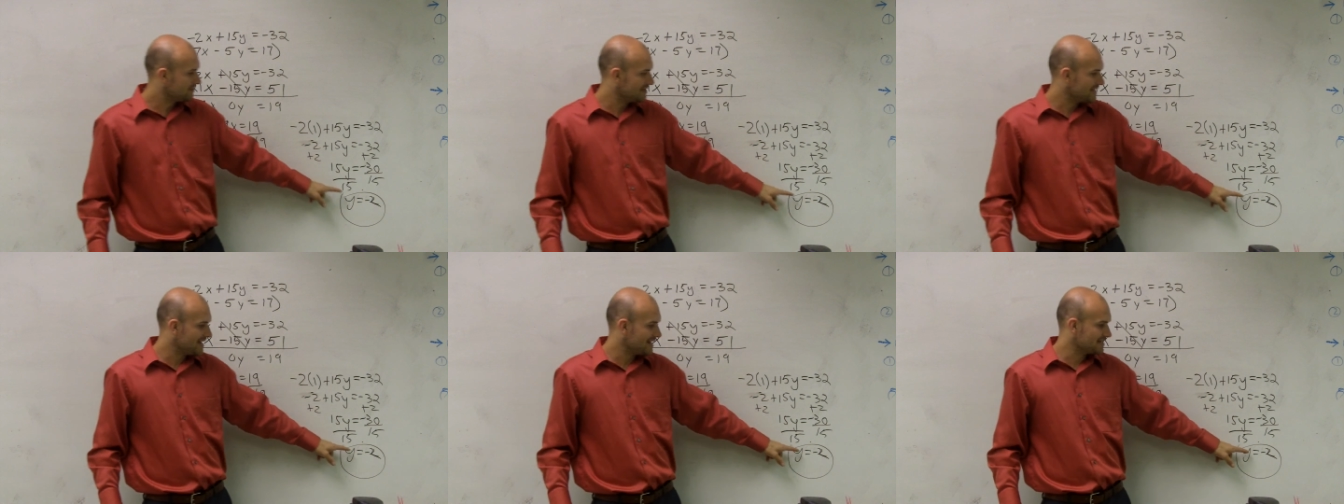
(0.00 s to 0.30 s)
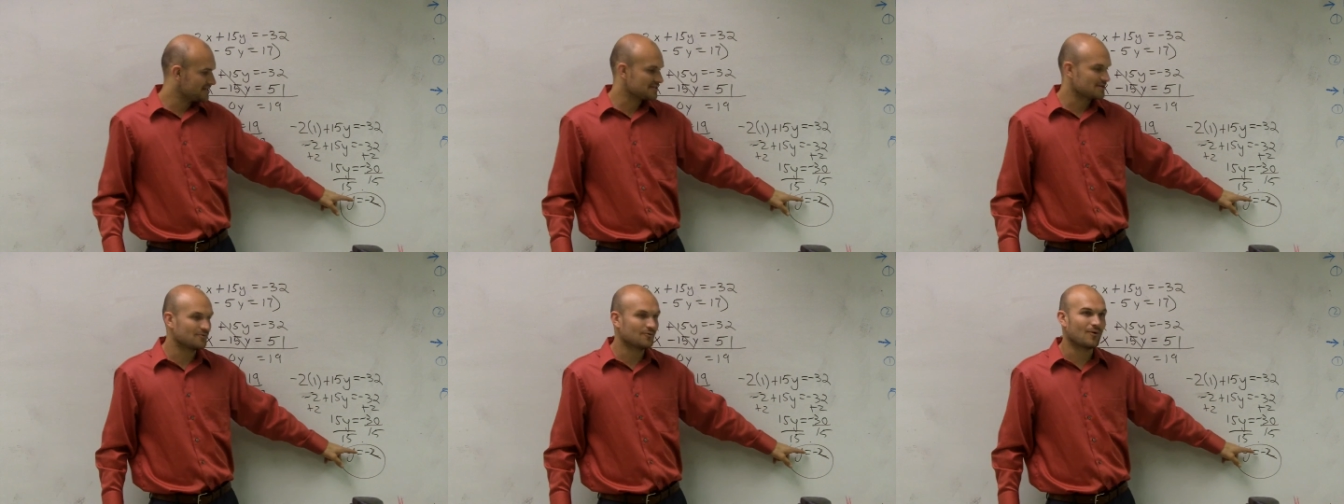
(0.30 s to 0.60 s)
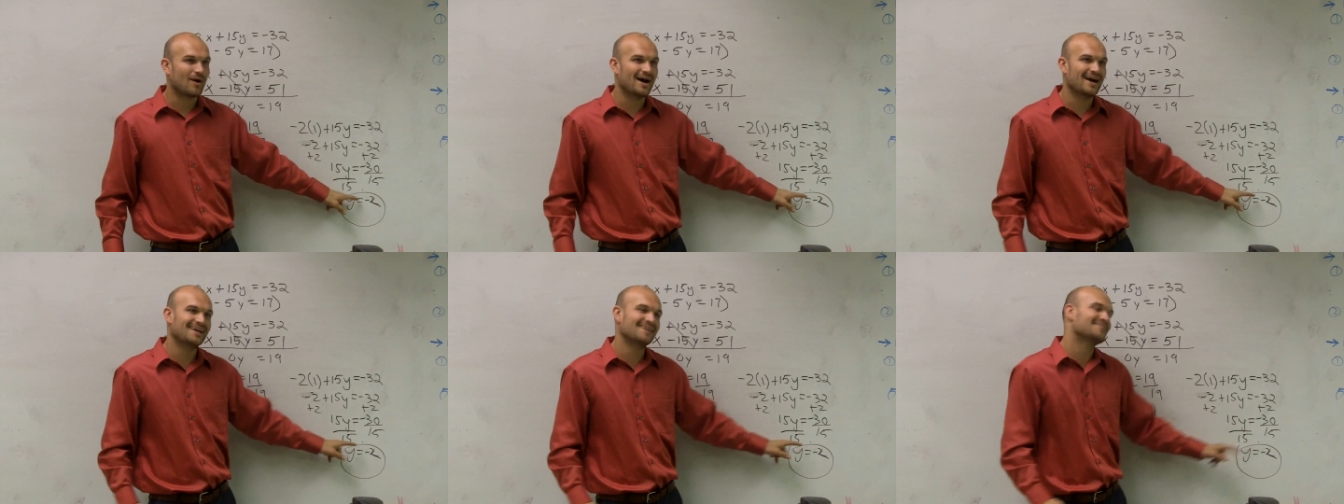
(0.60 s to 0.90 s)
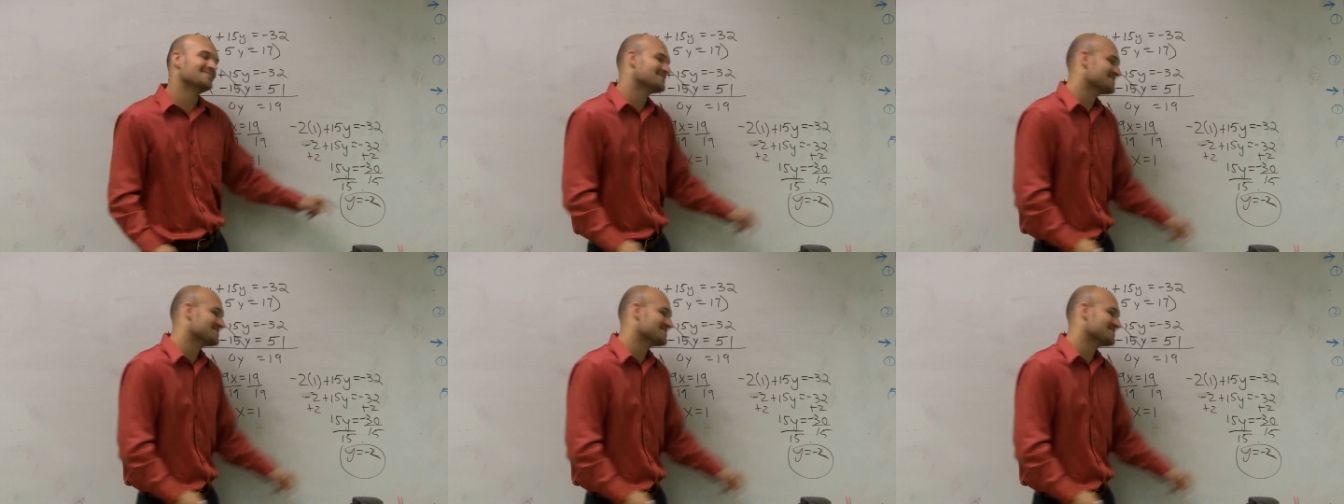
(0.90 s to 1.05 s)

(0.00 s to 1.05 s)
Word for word: That is a y